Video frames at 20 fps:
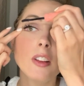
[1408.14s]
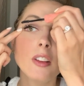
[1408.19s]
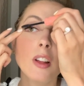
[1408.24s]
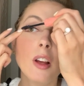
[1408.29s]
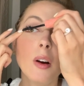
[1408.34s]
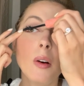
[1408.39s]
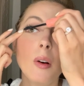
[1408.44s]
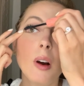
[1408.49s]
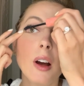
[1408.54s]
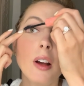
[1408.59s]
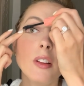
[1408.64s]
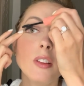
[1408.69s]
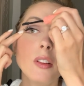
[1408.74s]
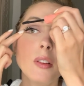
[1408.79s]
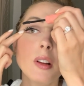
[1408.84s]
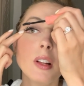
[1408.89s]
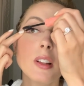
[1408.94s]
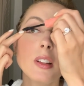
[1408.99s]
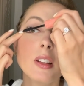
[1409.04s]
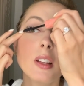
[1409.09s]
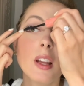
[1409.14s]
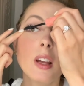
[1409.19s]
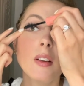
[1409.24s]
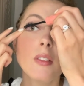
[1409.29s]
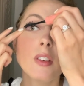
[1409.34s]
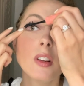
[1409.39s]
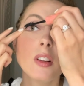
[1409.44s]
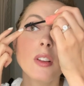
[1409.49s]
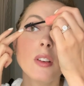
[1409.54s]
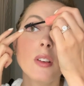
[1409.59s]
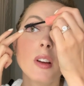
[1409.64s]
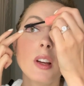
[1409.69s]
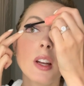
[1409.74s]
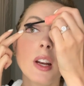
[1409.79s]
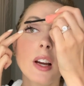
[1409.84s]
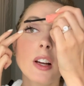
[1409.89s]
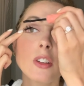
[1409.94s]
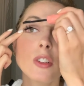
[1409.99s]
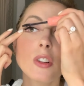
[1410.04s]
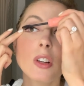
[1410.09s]
so as you can see, I'm just doing an
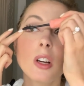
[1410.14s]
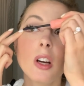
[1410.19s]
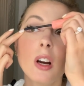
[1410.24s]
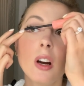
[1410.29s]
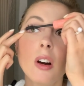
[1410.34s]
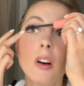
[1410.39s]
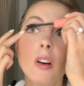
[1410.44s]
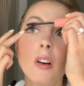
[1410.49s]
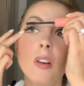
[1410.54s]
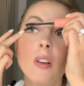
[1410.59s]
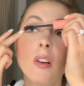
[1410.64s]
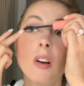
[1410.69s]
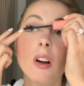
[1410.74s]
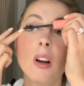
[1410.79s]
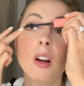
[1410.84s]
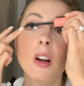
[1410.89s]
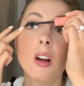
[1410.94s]
extra coat.